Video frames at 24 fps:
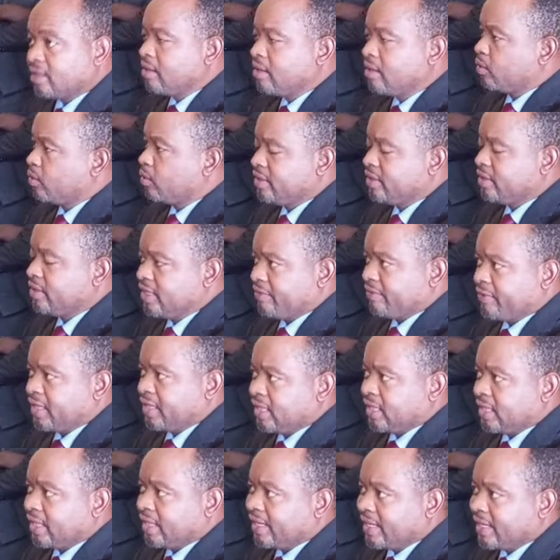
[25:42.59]
will
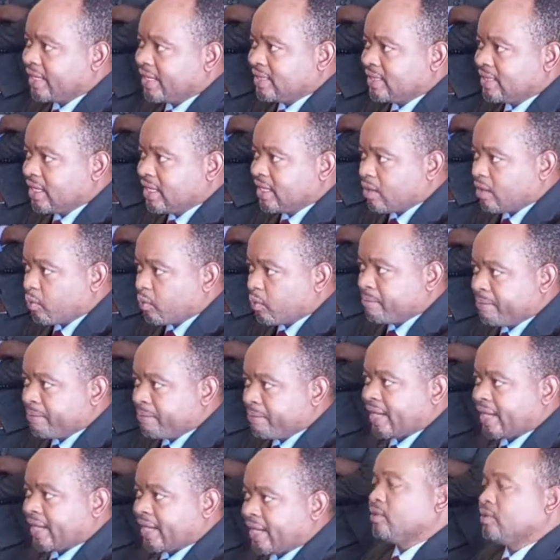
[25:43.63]
definitely get their way
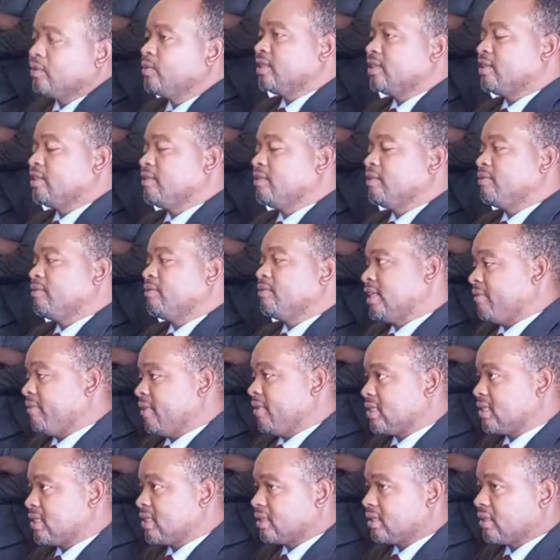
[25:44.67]
back into the civil service.